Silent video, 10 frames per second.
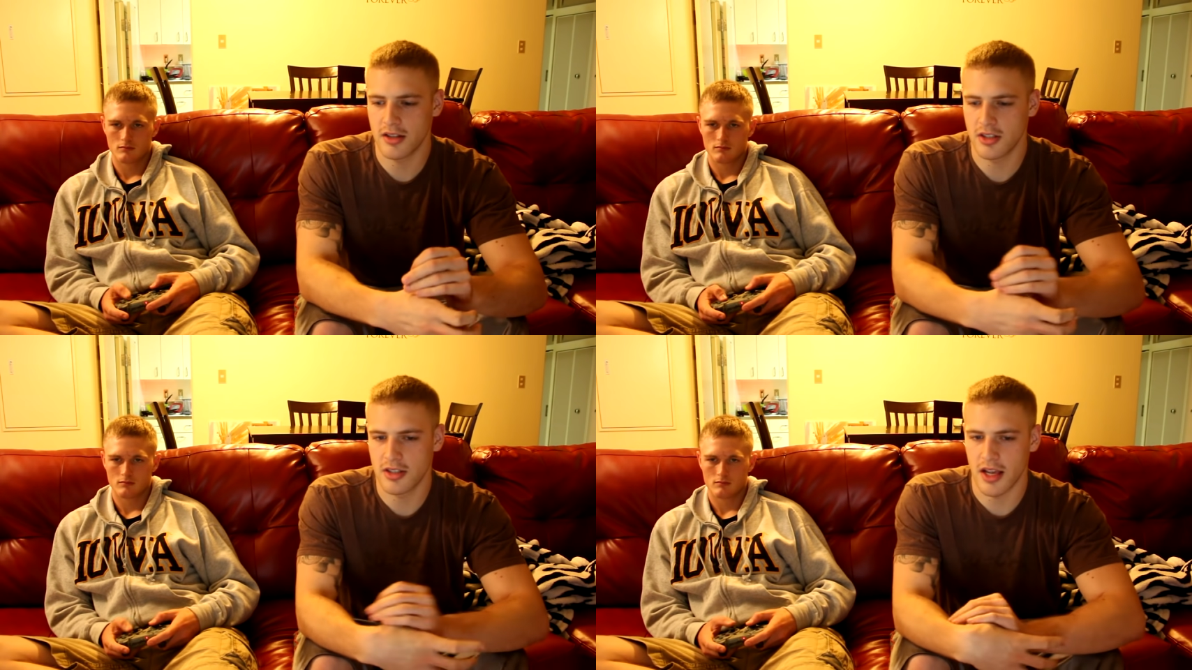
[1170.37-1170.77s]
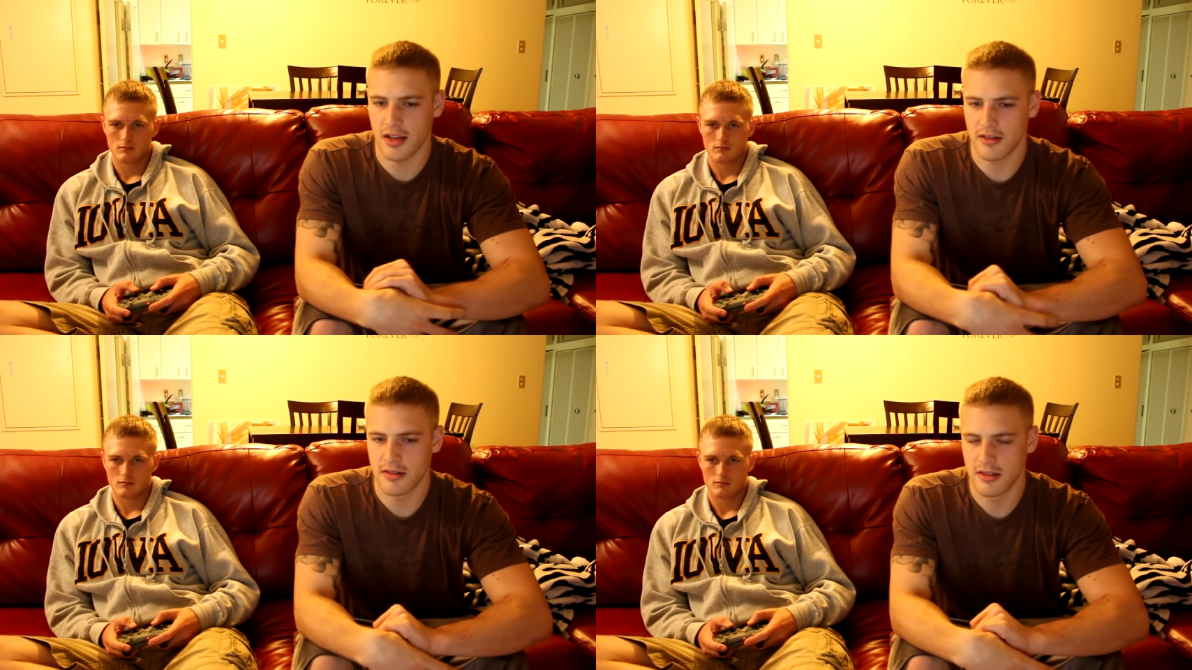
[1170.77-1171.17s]
Speaker 1: it's just
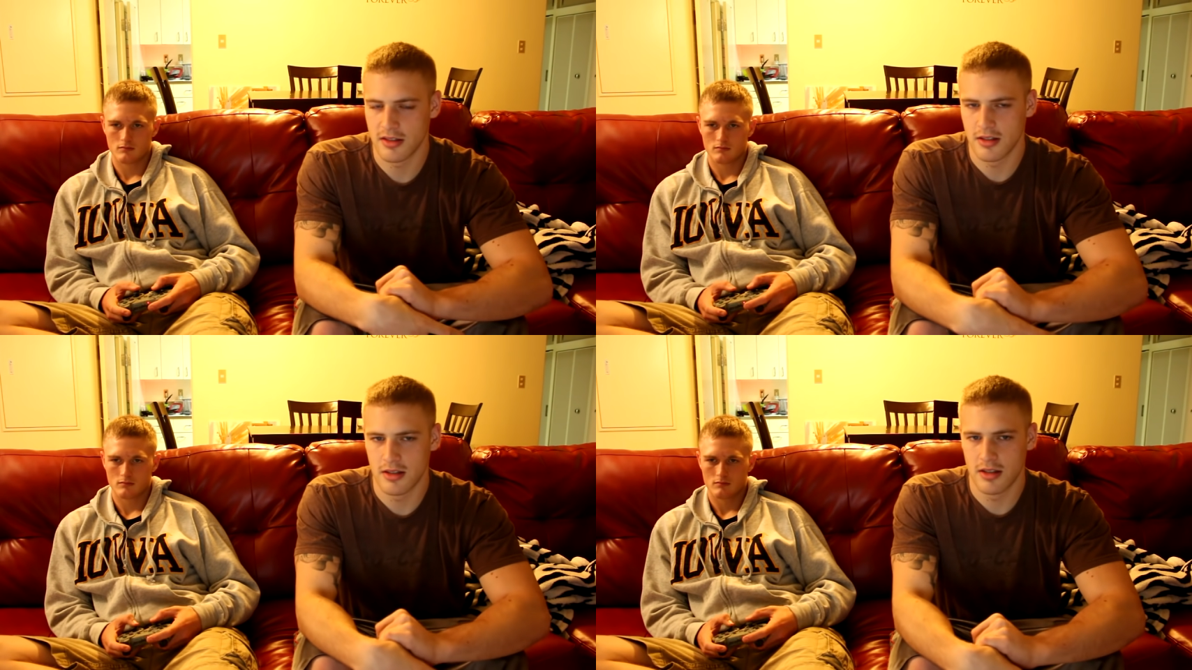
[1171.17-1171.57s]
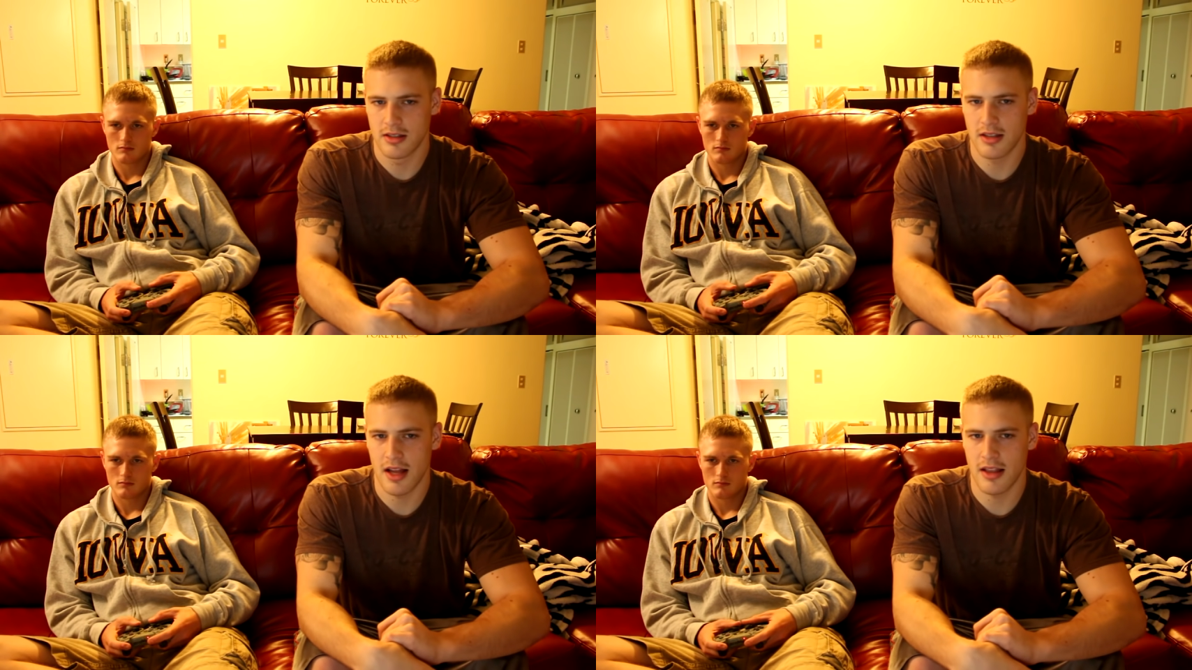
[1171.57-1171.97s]
like,
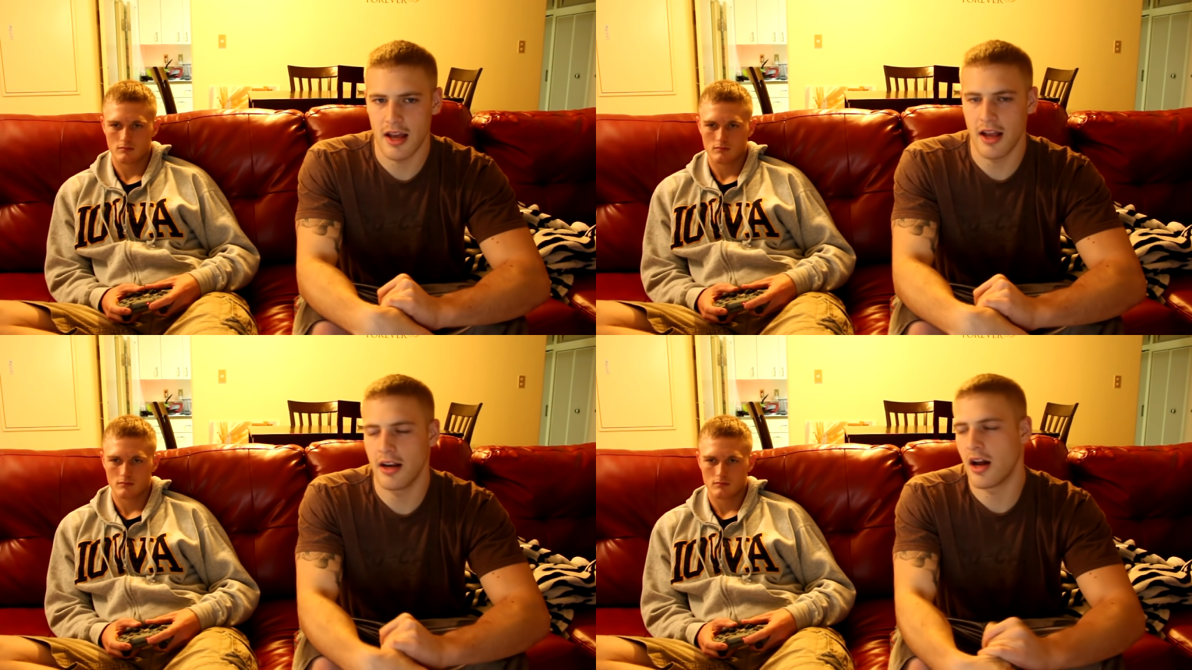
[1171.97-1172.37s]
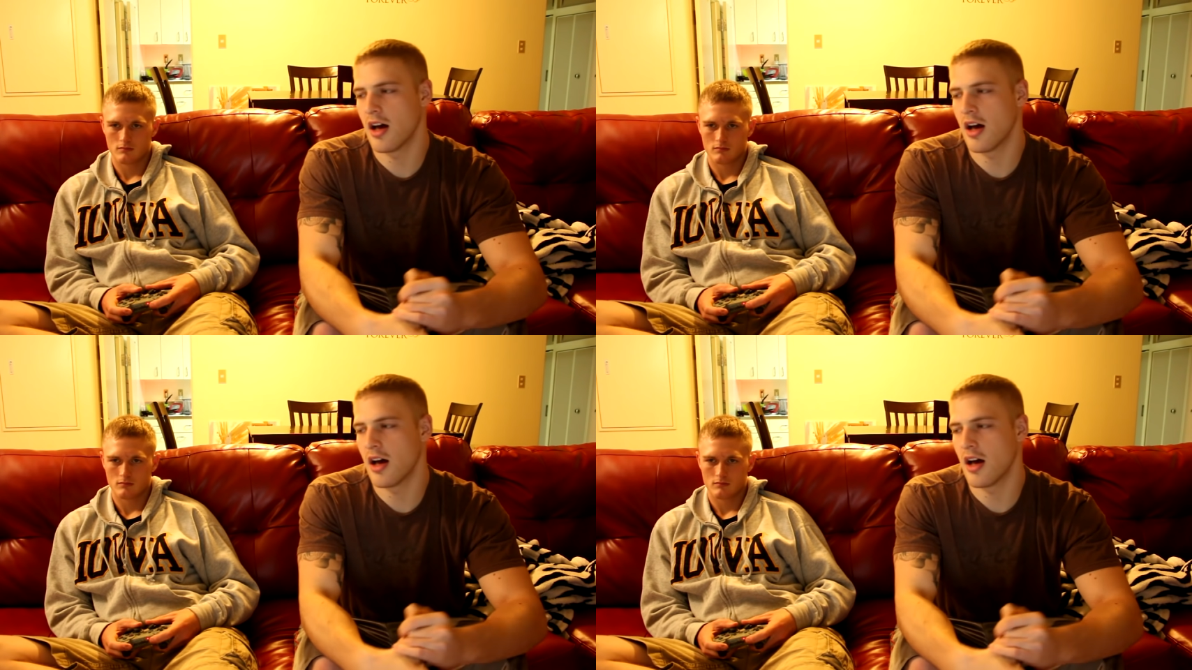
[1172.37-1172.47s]
it's not that, and